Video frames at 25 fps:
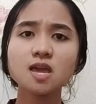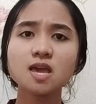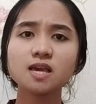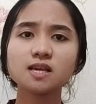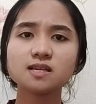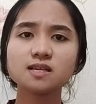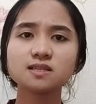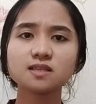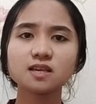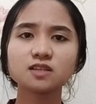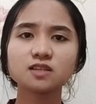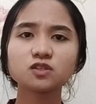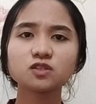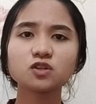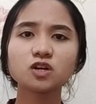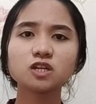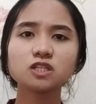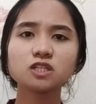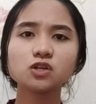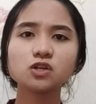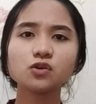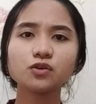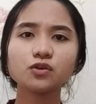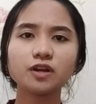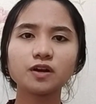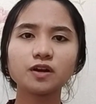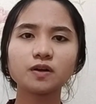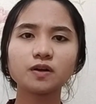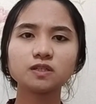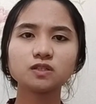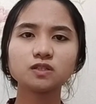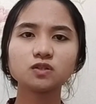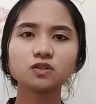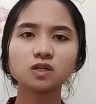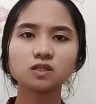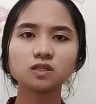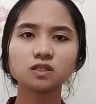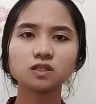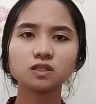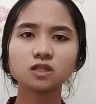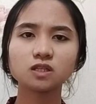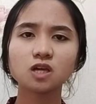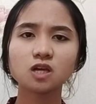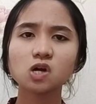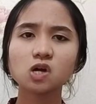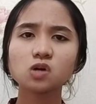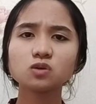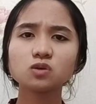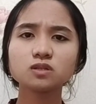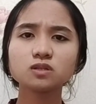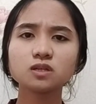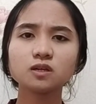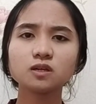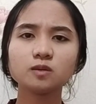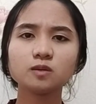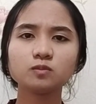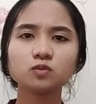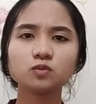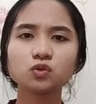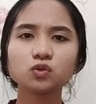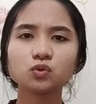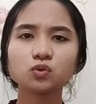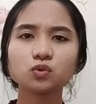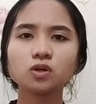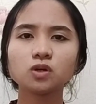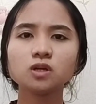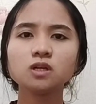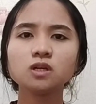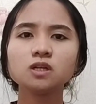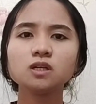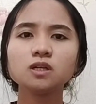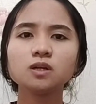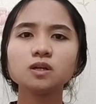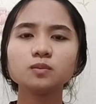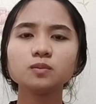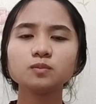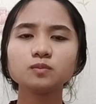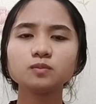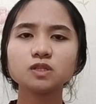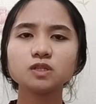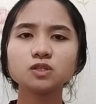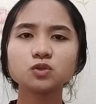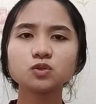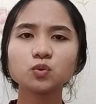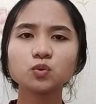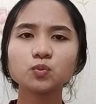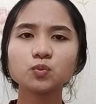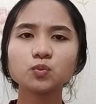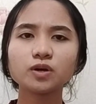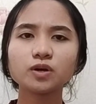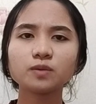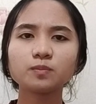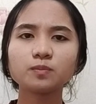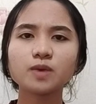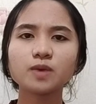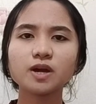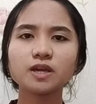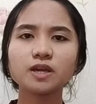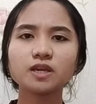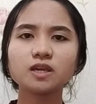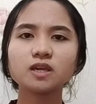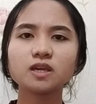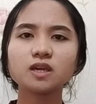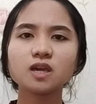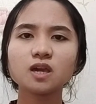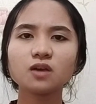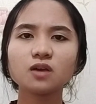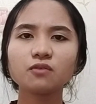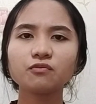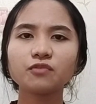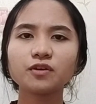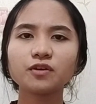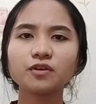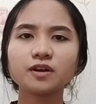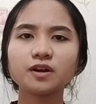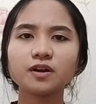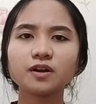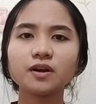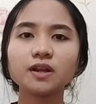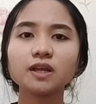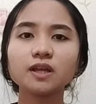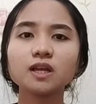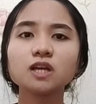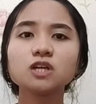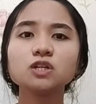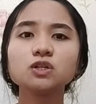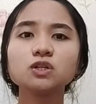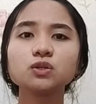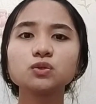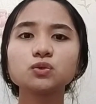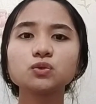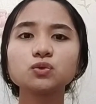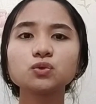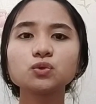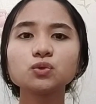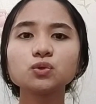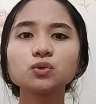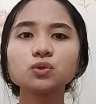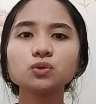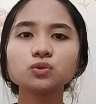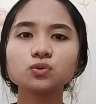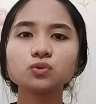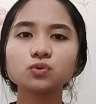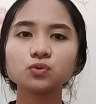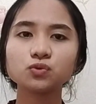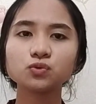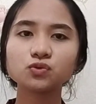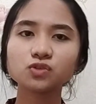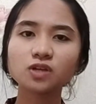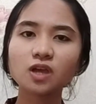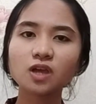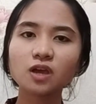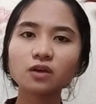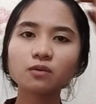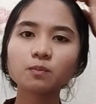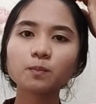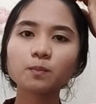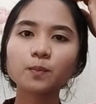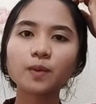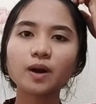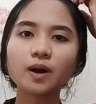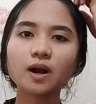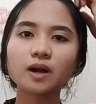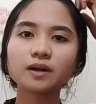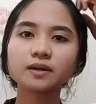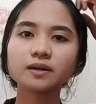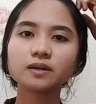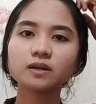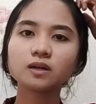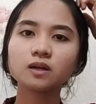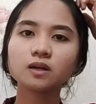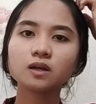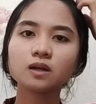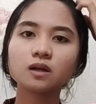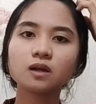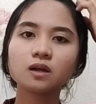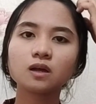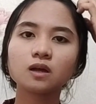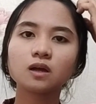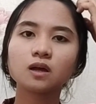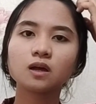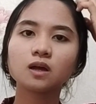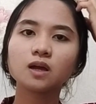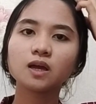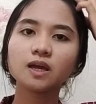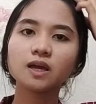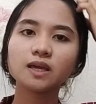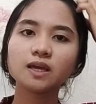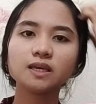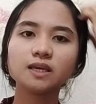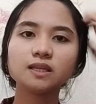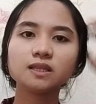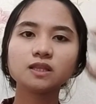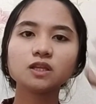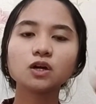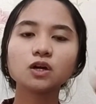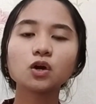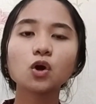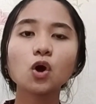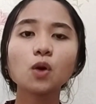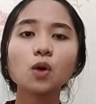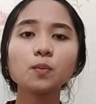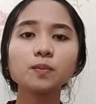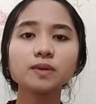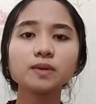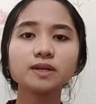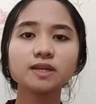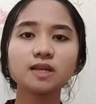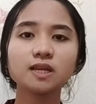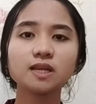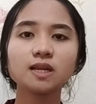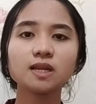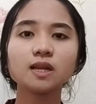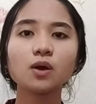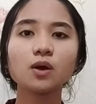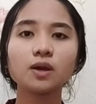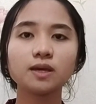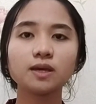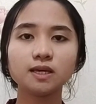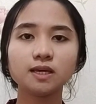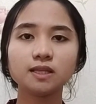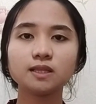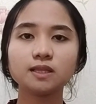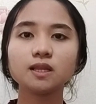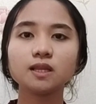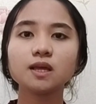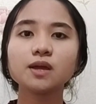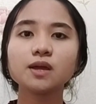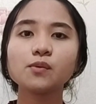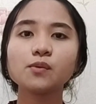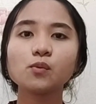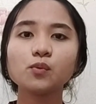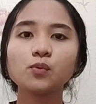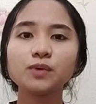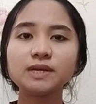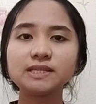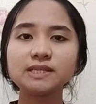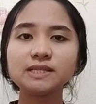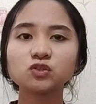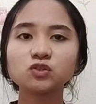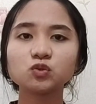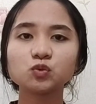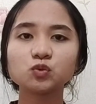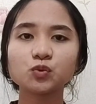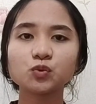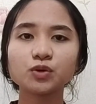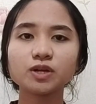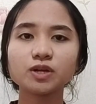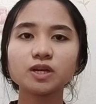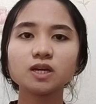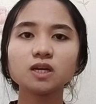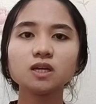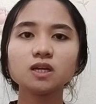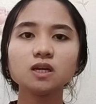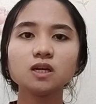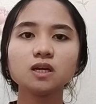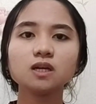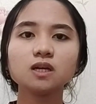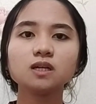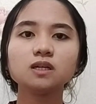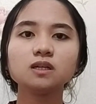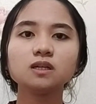His extraordinary talent caused him to be summoned by King Frederick II to take part in the competition in which 3